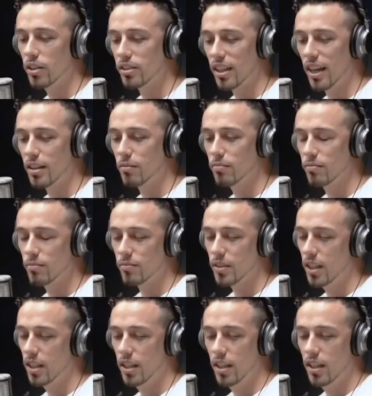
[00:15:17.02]
It's like,
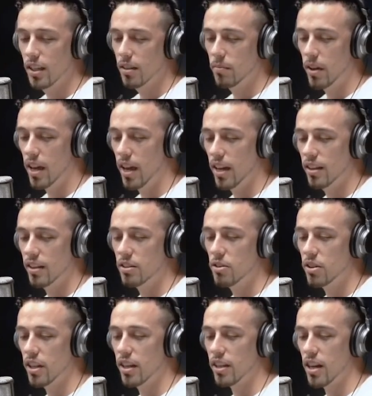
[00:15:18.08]
man,
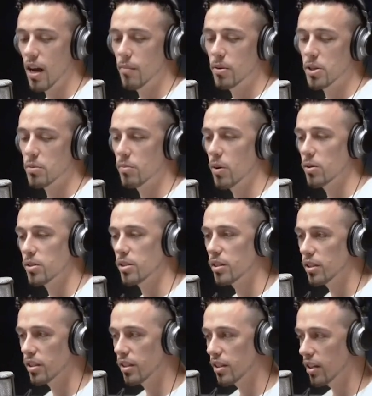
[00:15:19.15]
you can accomplish most
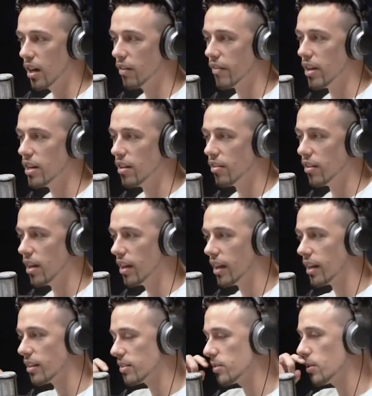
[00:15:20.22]
of anything
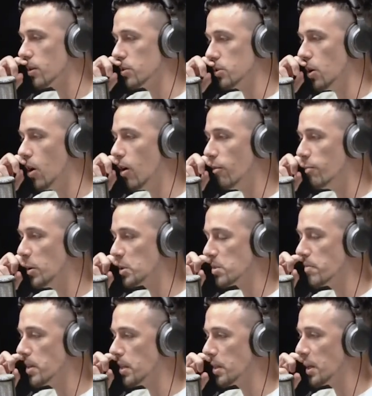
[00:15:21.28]
and solve most
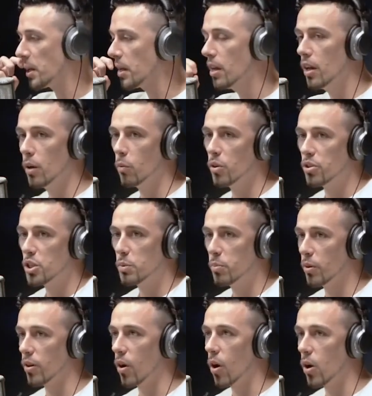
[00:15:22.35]
of anything with just
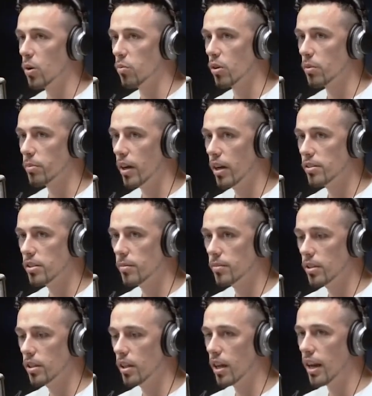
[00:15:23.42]
putting hard work behind
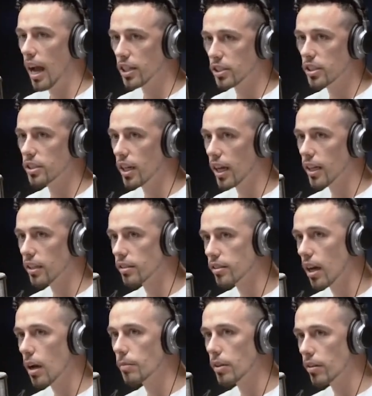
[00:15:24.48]
something and actually taking the
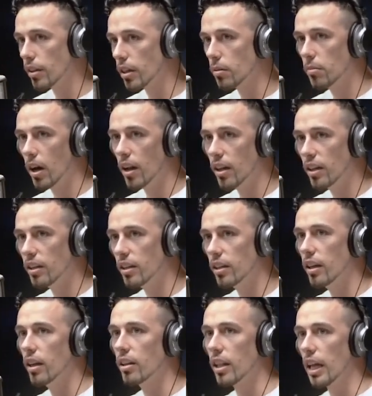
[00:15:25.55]
time to think about it
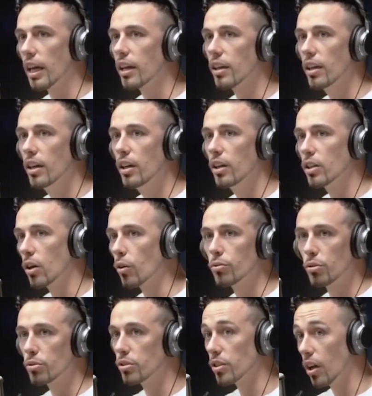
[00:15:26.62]
and like go
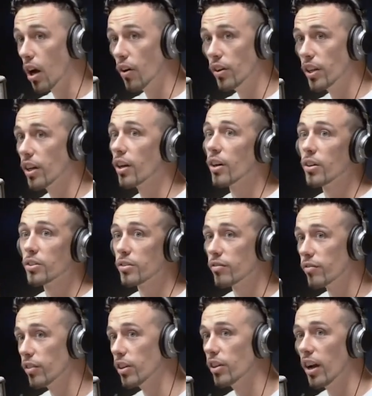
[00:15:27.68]
through scenarios
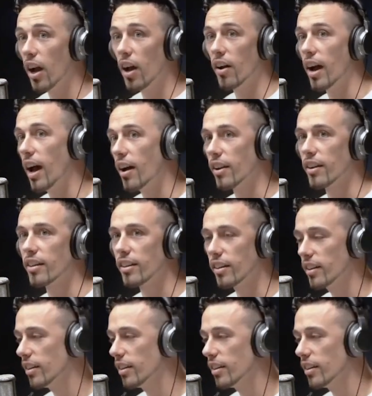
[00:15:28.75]
and figure out how to.